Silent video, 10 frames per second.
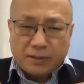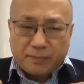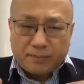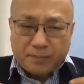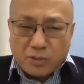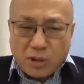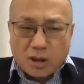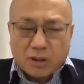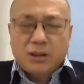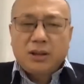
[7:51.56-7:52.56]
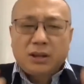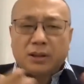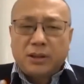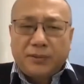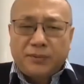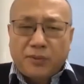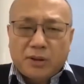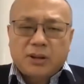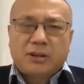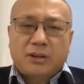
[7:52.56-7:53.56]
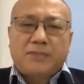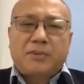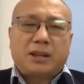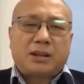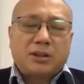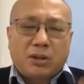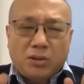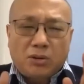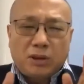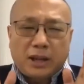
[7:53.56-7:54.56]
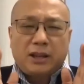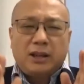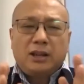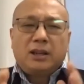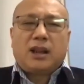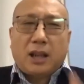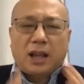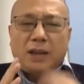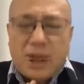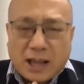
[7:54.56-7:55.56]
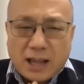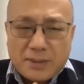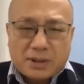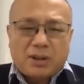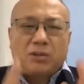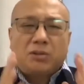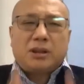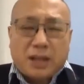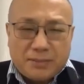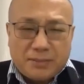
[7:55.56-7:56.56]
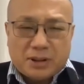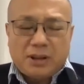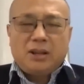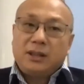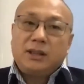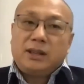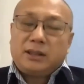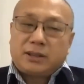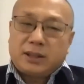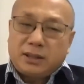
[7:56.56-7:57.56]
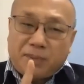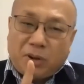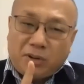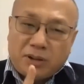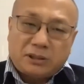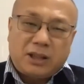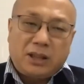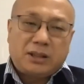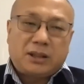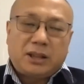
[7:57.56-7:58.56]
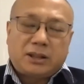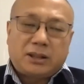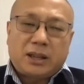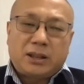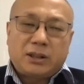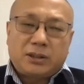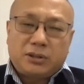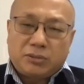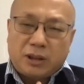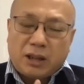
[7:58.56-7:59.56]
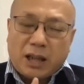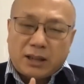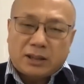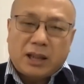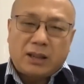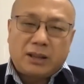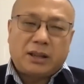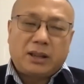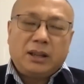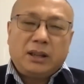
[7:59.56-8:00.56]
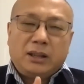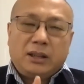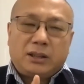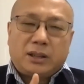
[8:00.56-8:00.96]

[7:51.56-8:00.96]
background, different subjects. Not only I'm a chemist, only chemist. The important thing is that to understand the